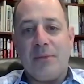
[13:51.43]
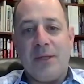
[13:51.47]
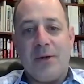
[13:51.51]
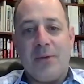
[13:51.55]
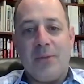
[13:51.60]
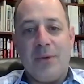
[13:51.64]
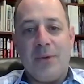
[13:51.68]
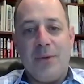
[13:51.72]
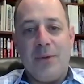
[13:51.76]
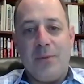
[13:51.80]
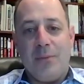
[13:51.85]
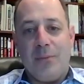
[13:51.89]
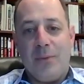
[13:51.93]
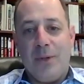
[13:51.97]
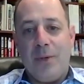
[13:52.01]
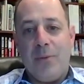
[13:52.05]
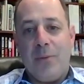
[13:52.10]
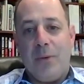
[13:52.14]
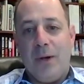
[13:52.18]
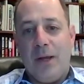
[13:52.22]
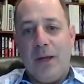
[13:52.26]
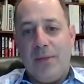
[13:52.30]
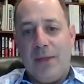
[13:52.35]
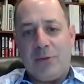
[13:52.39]

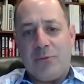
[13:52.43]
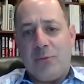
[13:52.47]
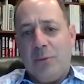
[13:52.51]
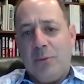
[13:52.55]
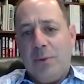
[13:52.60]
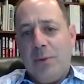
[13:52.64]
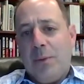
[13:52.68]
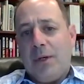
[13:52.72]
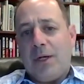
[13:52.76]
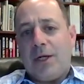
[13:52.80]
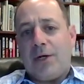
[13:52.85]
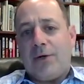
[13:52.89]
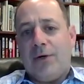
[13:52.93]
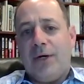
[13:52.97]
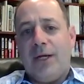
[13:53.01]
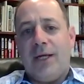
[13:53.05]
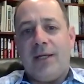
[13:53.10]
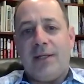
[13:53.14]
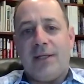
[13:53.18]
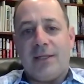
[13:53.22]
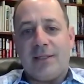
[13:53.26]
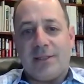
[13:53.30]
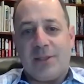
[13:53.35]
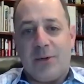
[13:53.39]
And that's what we want to
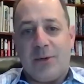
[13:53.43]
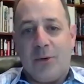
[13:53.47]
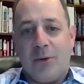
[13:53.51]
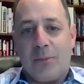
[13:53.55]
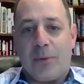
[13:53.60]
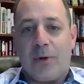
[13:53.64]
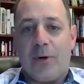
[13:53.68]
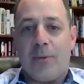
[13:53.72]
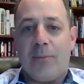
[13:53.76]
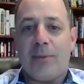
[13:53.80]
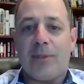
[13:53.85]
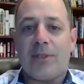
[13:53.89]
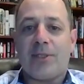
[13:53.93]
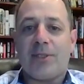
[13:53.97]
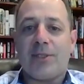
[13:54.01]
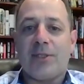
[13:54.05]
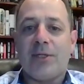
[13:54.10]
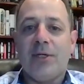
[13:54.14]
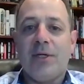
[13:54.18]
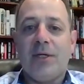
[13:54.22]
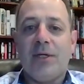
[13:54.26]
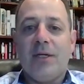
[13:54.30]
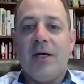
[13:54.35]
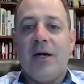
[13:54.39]
create. That's the whole purpose
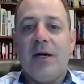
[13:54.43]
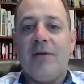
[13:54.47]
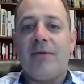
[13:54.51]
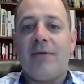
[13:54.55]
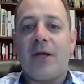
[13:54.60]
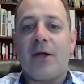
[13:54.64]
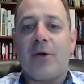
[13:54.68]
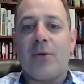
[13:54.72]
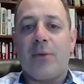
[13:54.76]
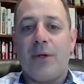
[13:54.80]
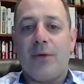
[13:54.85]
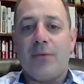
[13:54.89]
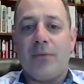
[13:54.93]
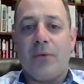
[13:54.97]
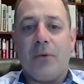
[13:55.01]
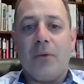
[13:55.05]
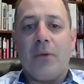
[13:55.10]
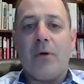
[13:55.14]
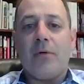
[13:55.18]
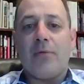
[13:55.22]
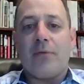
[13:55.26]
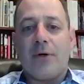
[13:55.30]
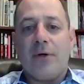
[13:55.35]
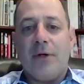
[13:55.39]
of equity
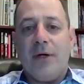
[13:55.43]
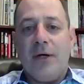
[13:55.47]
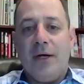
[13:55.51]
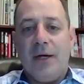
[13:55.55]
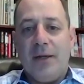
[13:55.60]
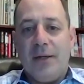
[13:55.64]
rollover.